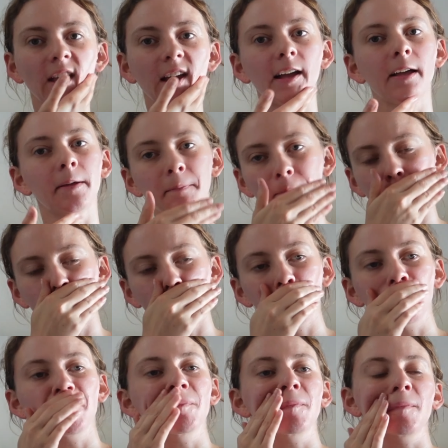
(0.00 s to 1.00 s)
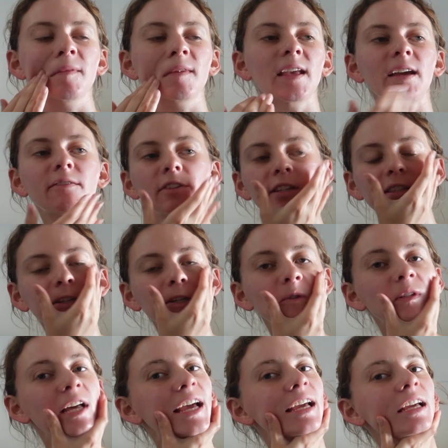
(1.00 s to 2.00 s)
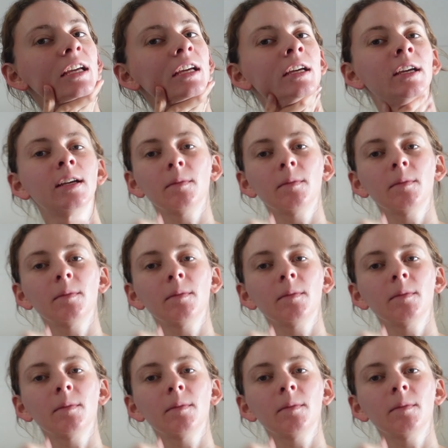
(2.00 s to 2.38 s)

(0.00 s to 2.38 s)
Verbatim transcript: on every single day